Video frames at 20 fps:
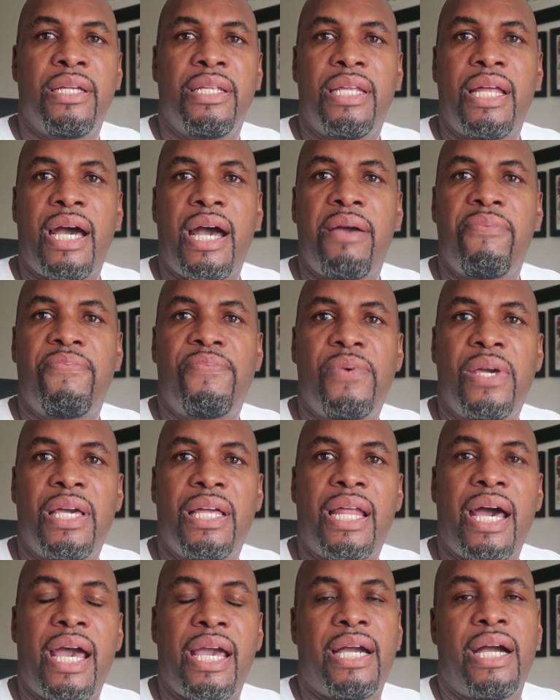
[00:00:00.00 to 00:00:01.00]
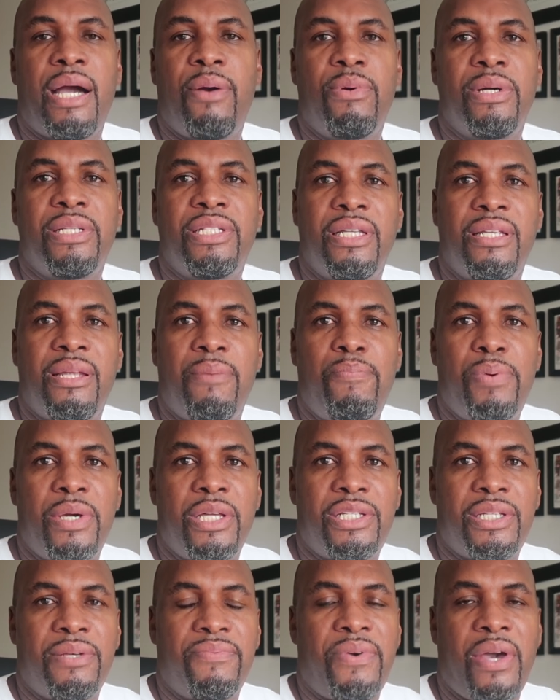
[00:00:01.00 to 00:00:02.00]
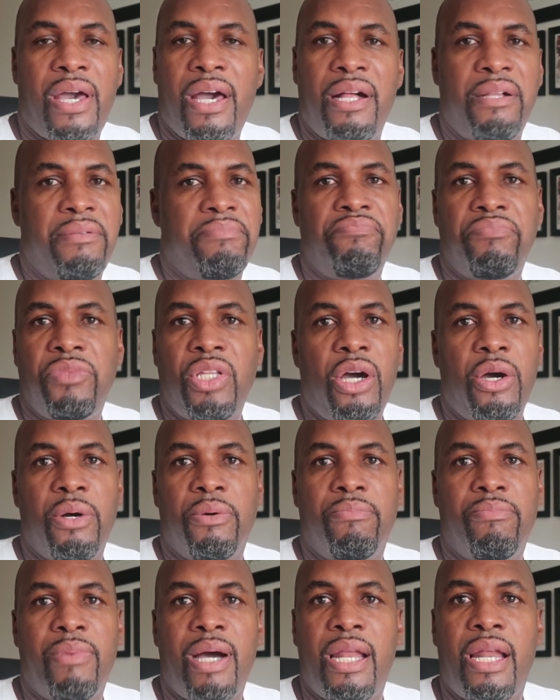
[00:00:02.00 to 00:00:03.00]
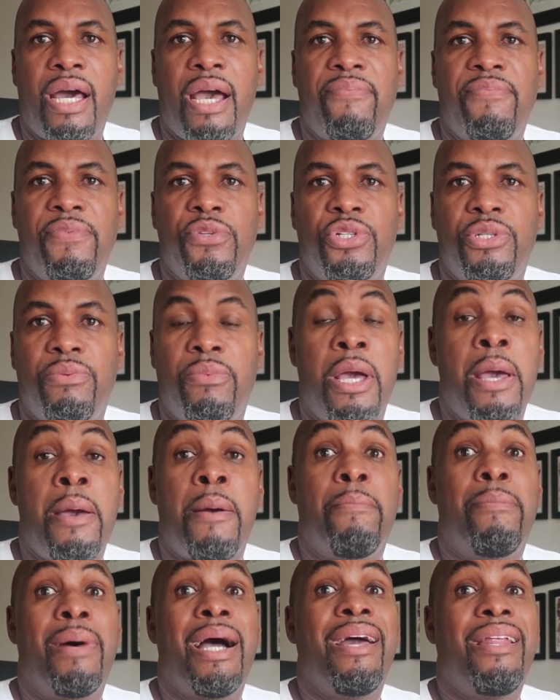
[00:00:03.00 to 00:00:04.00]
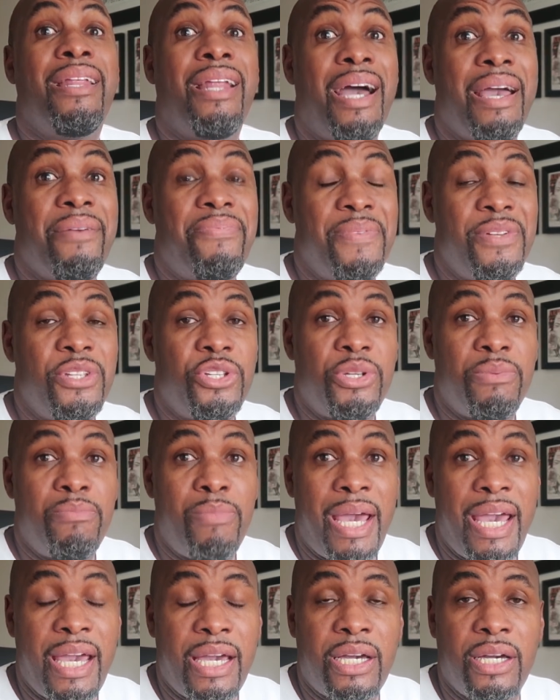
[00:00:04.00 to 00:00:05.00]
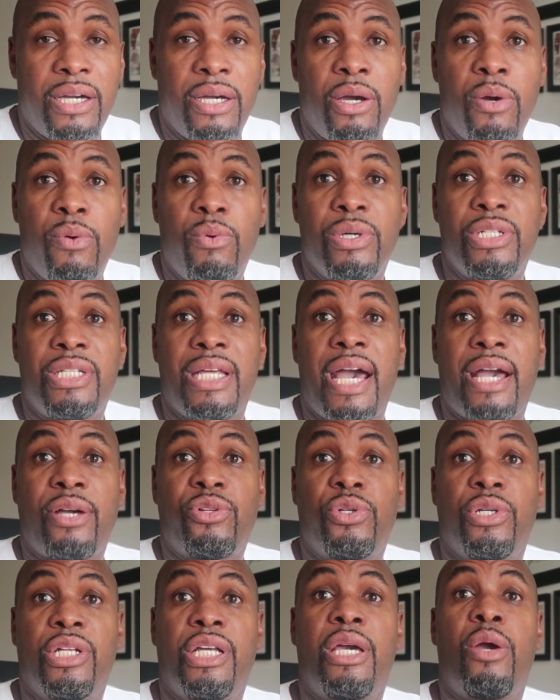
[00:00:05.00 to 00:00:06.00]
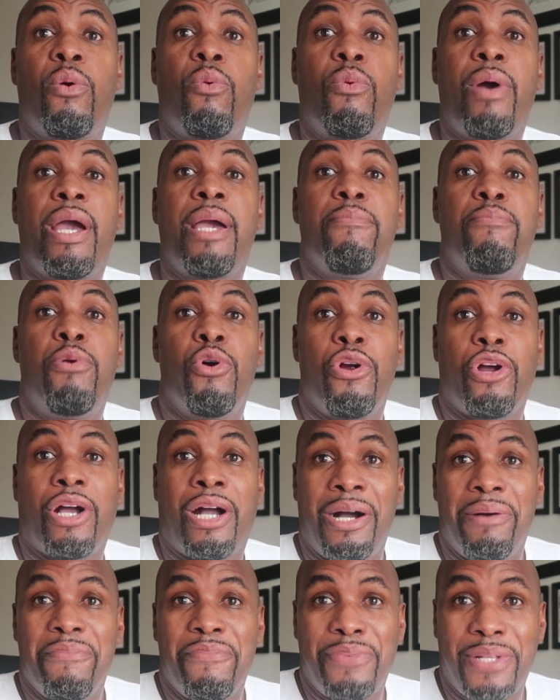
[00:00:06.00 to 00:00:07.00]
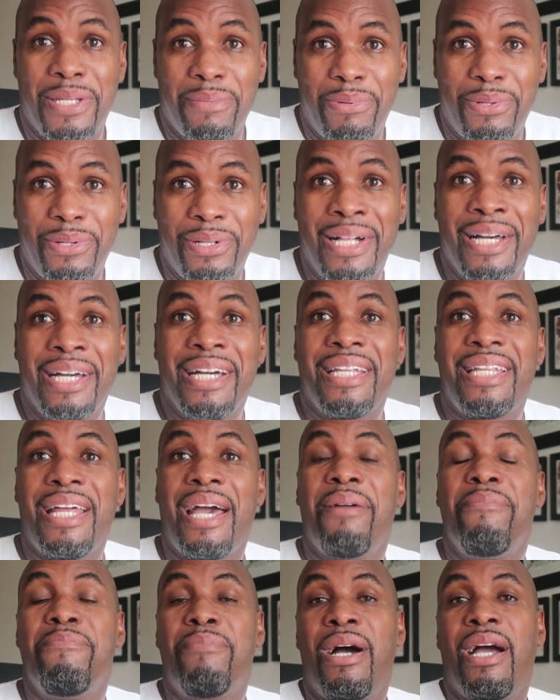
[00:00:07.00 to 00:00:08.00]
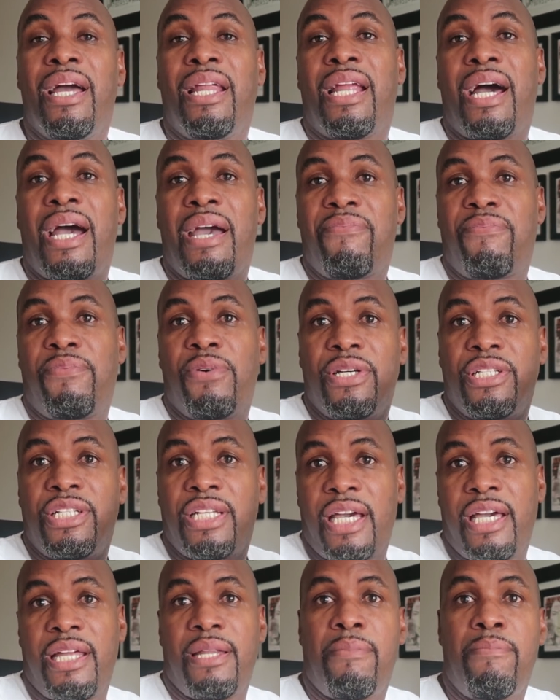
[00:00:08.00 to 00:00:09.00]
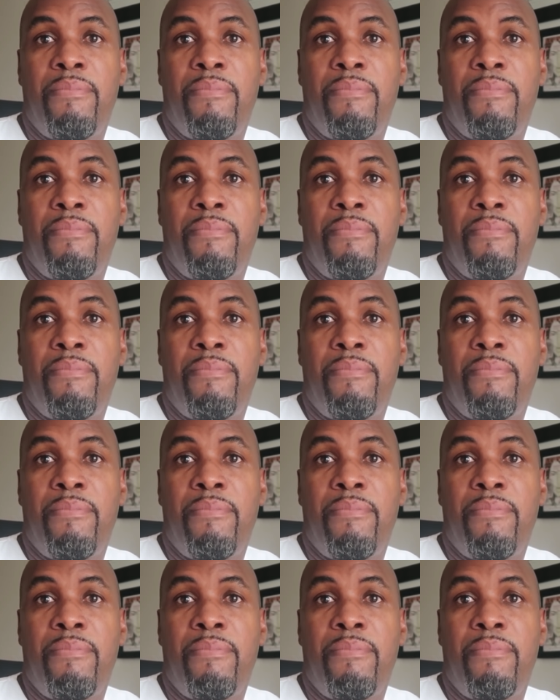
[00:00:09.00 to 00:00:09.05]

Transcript: did I feel like I was in the pits of hell? No, my life in Jamaica was actually way more comfortable than my life was in